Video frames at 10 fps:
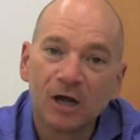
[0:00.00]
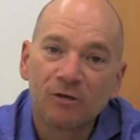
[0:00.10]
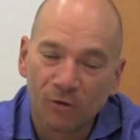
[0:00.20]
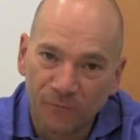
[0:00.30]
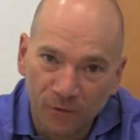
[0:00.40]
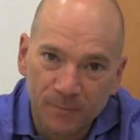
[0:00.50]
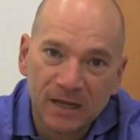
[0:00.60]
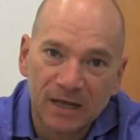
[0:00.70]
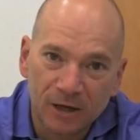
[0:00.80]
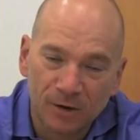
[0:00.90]
So for
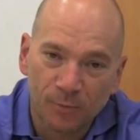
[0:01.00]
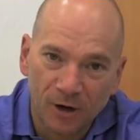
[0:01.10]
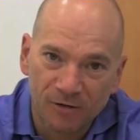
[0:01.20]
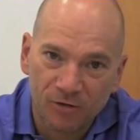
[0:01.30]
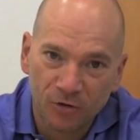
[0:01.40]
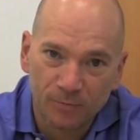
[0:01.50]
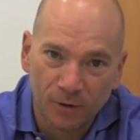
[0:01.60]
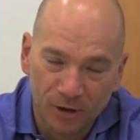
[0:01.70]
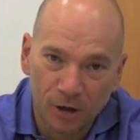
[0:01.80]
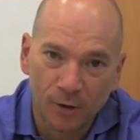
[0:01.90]
me, Enterprise
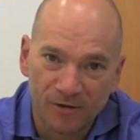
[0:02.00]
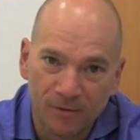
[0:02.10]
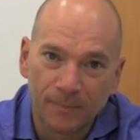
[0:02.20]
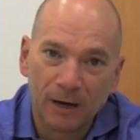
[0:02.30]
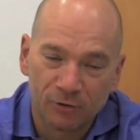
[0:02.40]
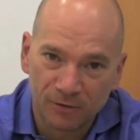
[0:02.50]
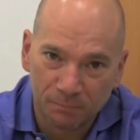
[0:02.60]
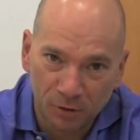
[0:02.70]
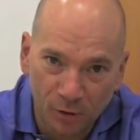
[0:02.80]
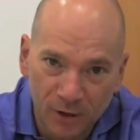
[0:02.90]
2.0 is about
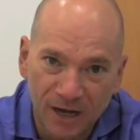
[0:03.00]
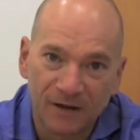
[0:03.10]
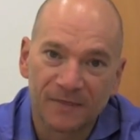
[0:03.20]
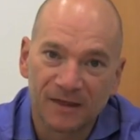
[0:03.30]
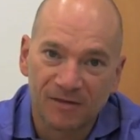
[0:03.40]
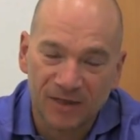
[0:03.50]
deploying these